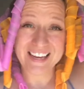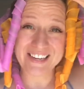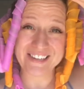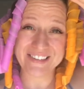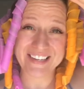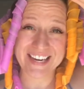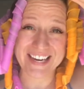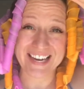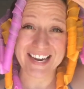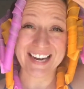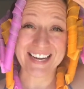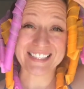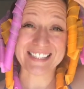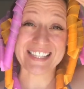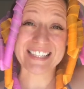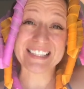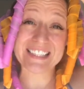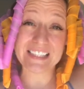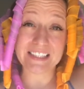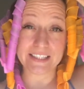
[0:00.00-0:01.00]
Okay guys,
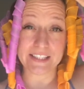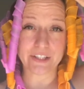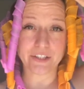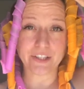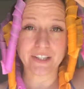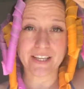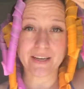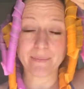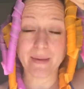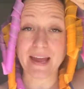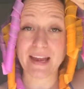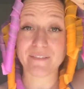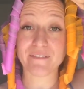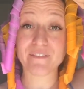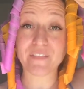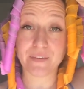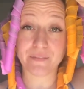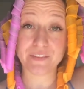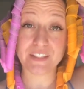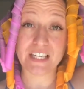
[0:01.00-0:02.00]
it's literally been
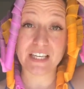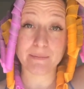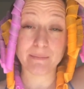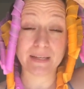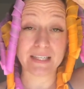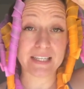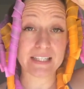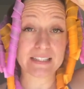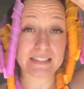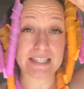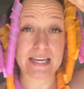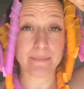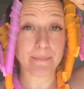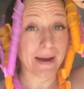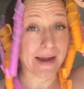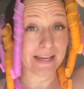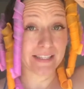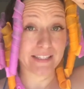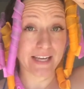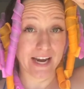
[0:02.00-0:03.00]
15 minutes and
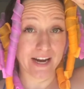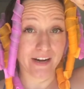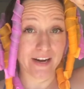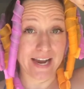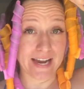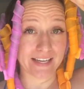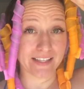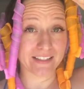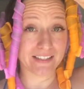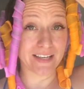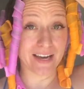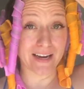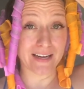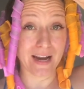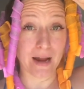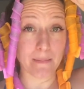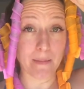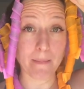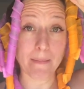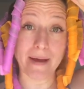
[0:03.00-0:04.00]
my entire head is done.
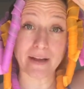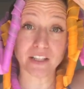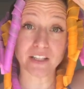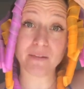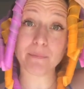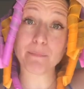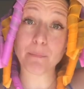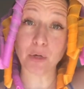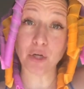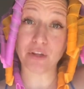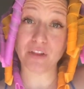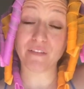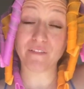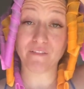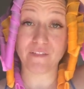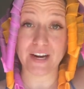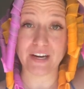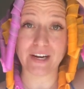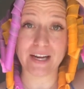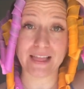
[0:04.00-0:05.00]
I'm about to put the
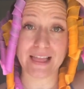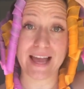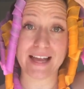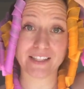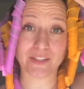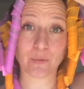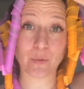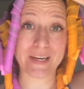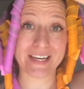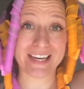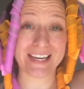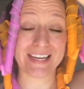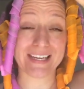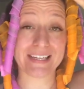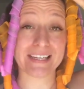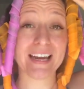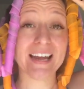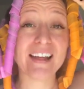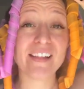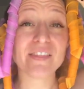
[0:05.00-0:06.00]
very last one
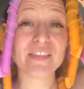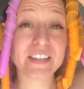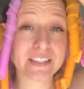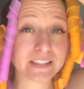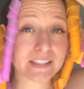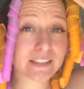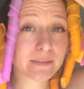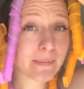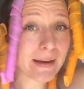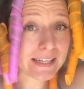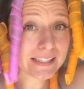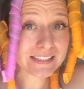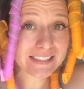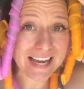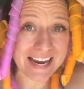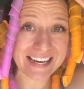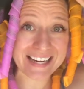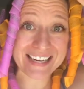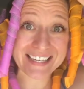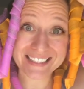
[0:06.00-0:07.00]
in. This is my
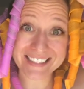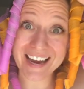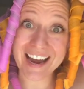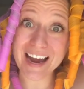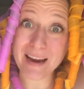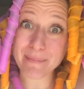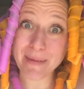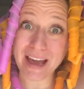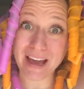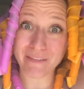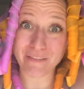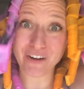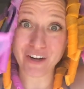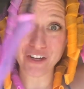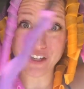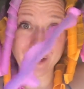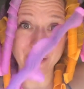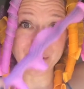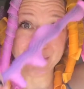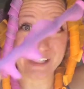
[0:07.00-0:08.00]
second time
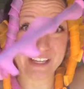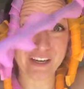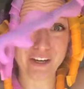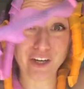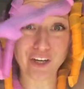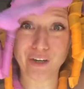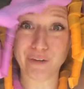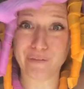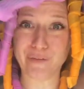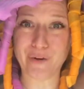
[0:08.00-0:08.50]
ever using curl